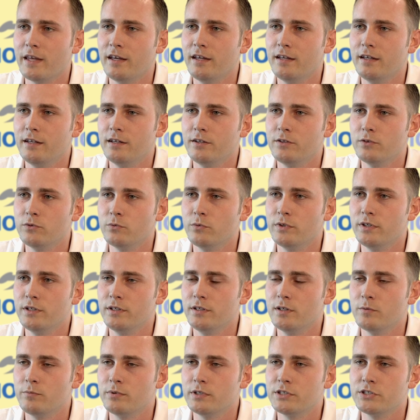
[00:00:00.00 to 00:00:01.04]
and
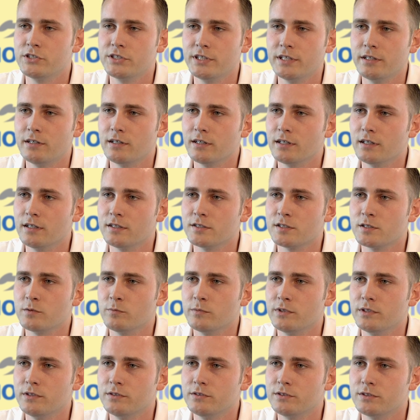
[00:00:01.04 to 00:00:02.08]
we appreciate our
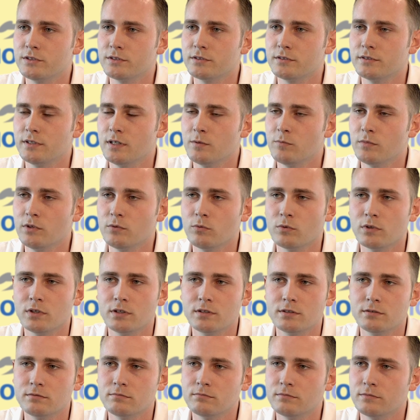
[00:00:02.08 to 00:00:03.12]
customers, number
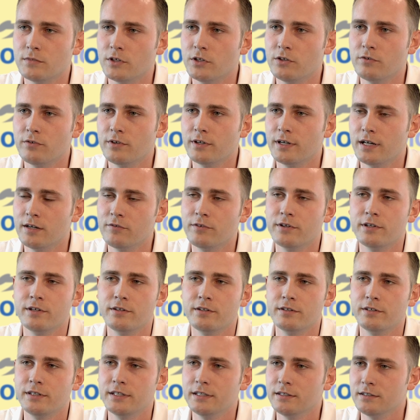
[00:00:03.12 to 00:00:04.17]
one, over every
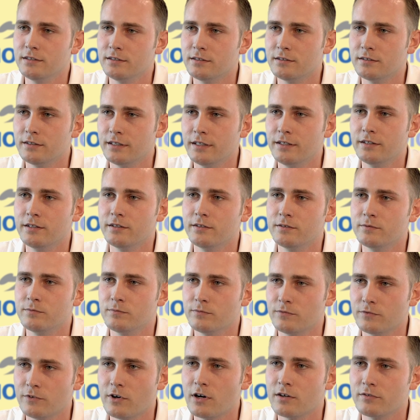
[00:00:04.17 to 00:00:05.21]
other dealer in
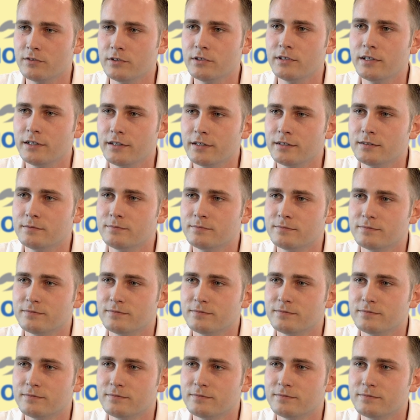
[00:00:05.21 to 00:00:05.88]
the Rockville area.